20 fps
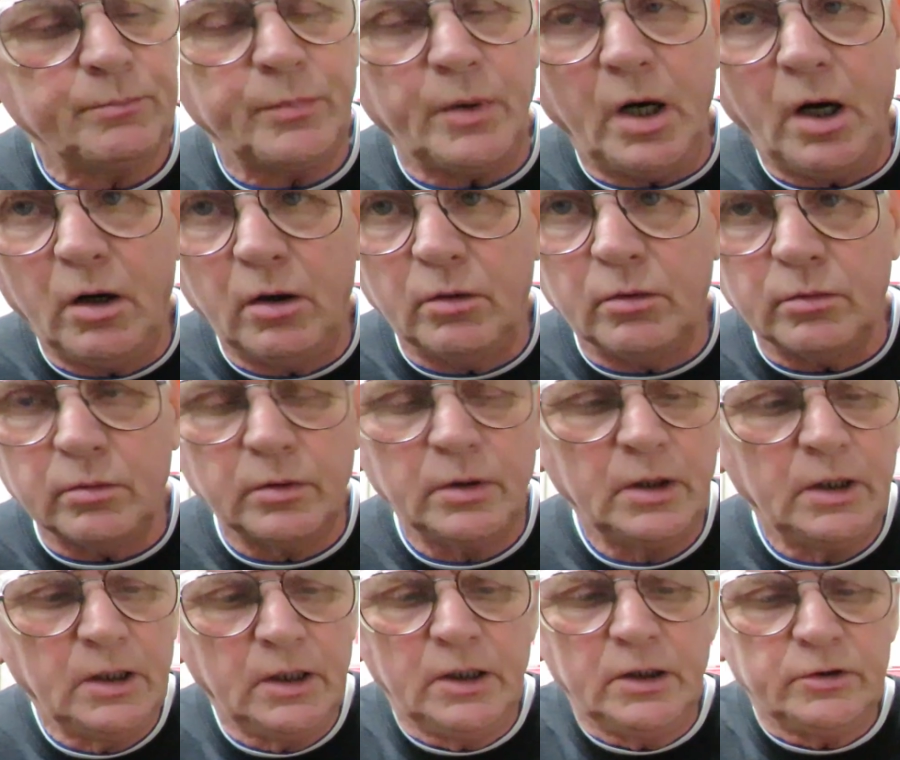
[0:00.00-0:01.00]
hole.
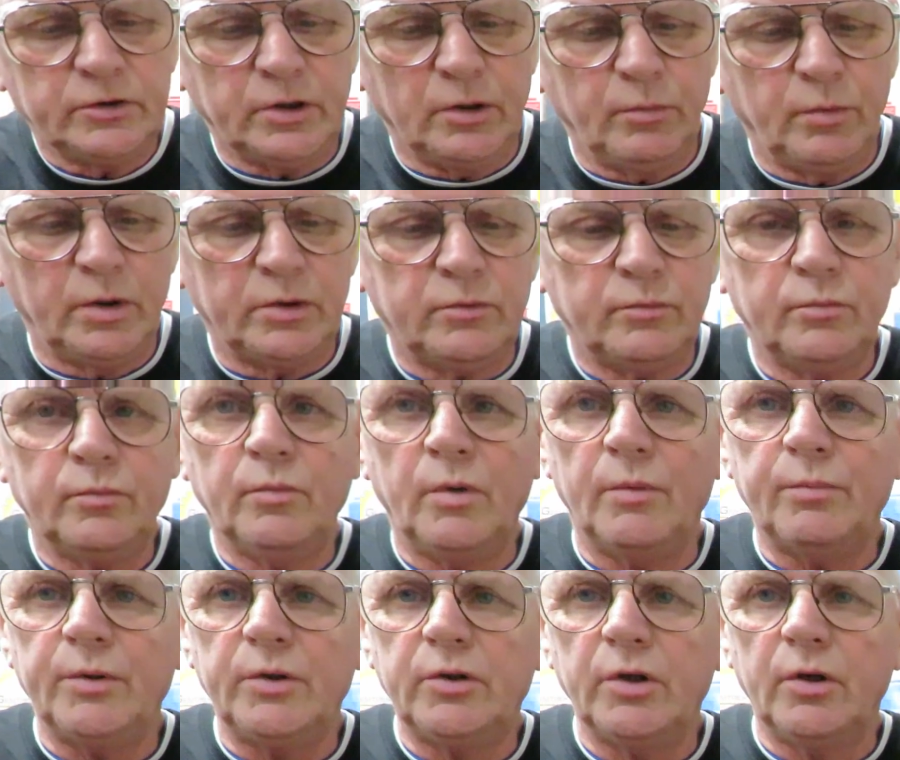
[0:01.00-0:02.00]
So
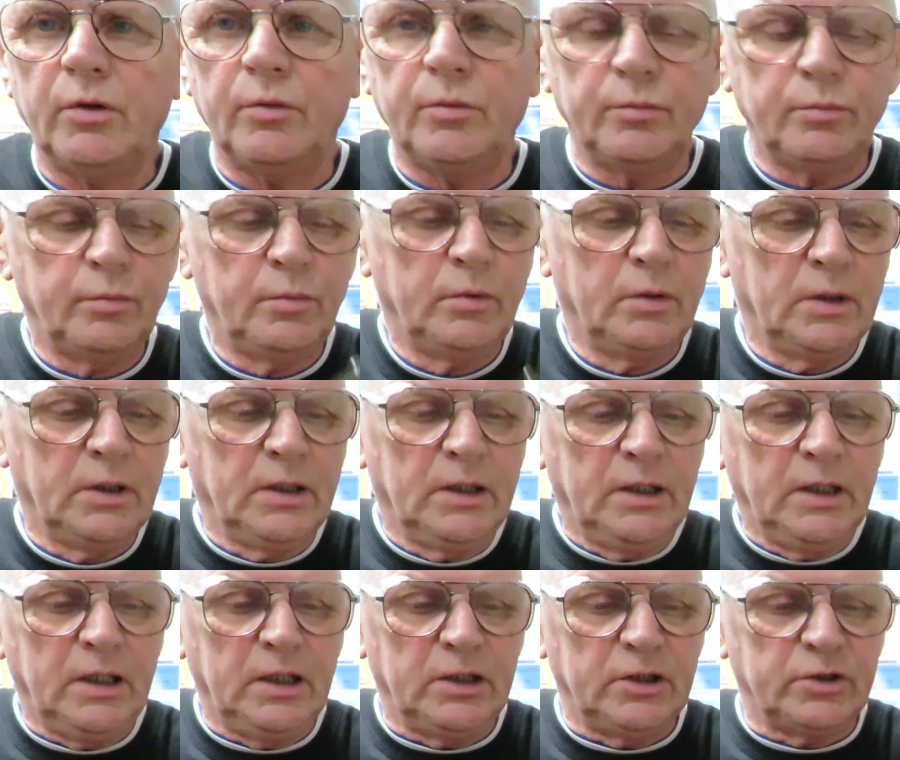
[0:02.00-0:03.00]
what we do
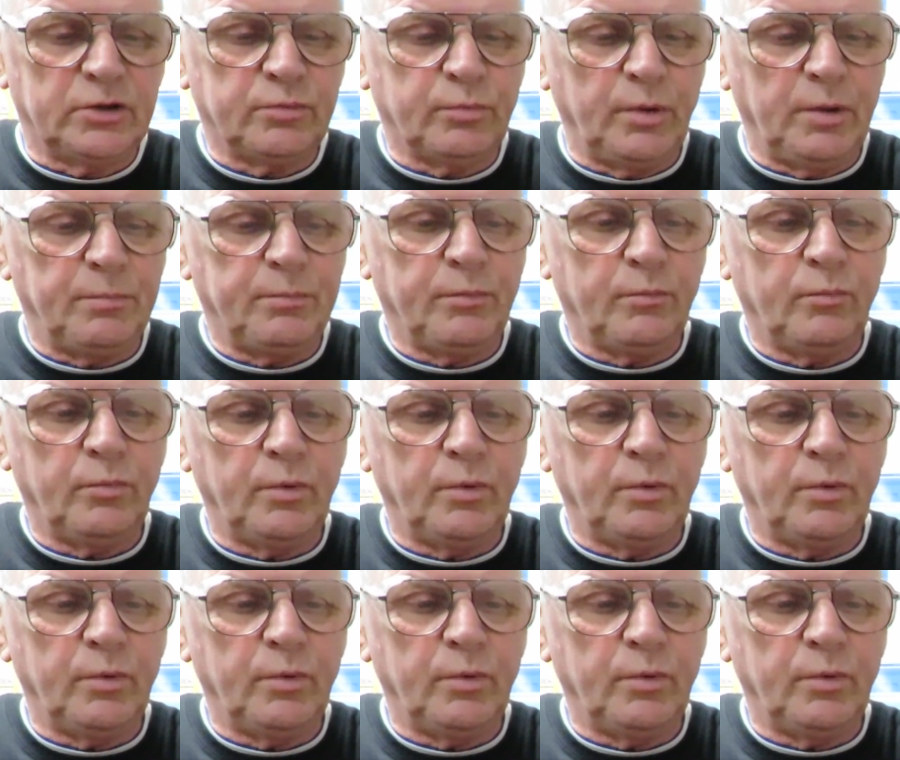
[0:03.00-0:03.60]
is we